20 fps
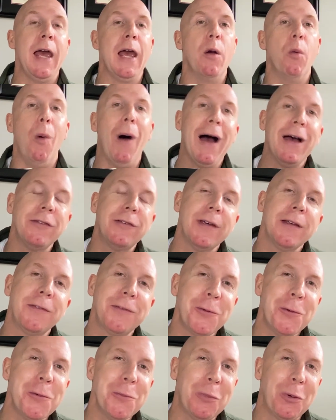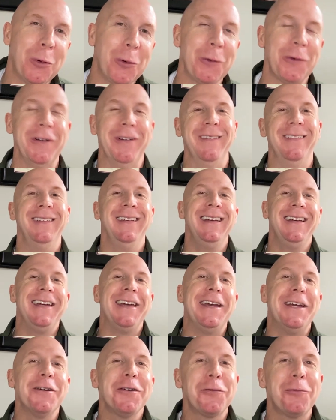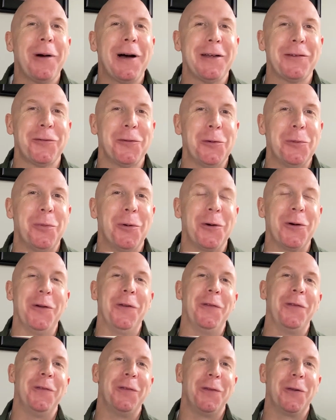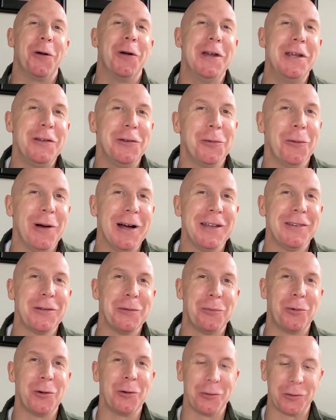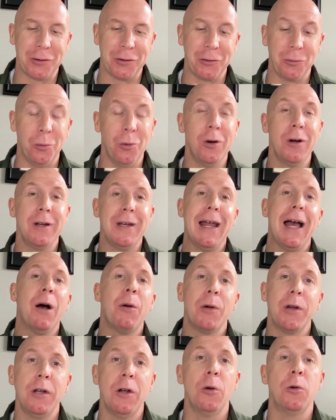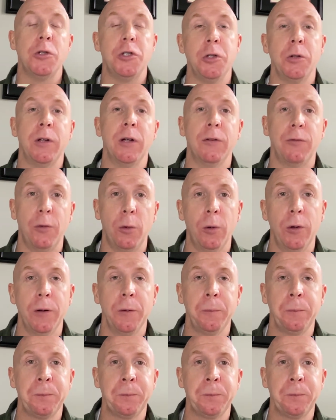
And why is that so important? Here's why it's so important. The reason why it's important is because, one, now we know what you can afford.